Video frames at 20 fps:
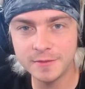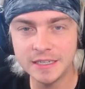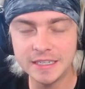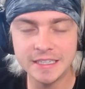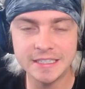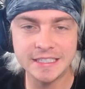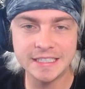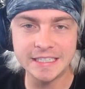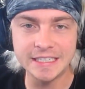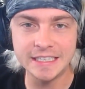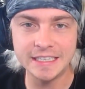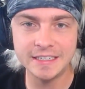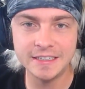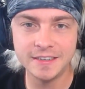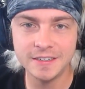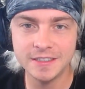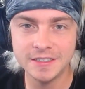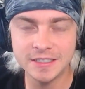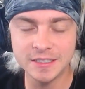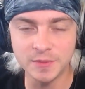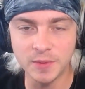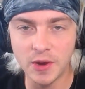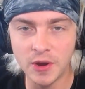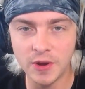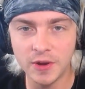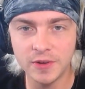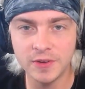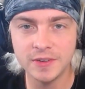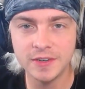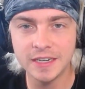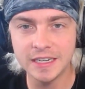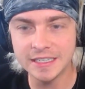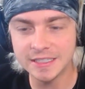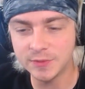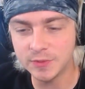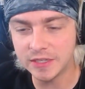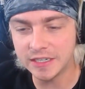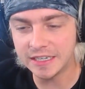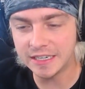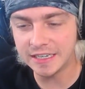EST tomorrow is
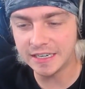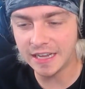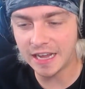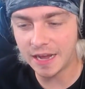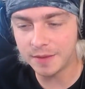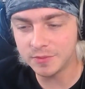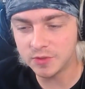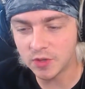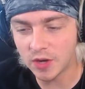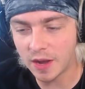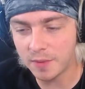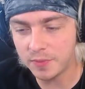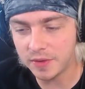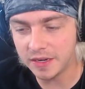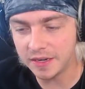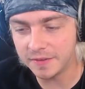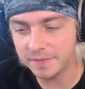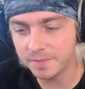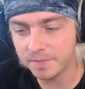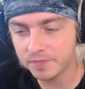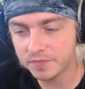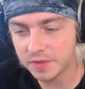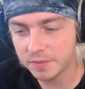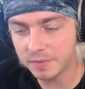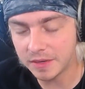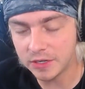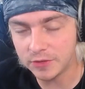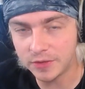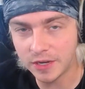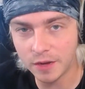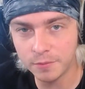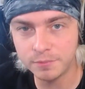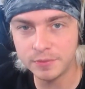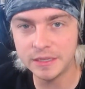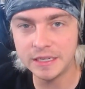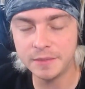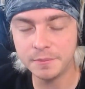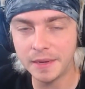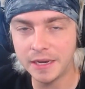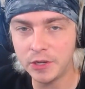when I'm dropping my new
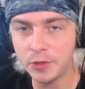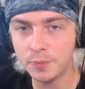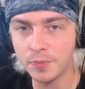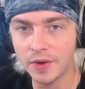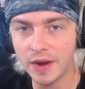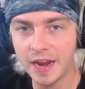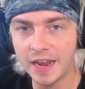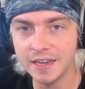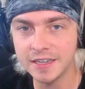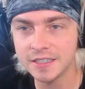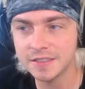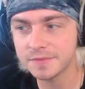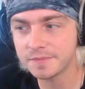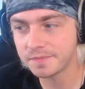company, my new brand.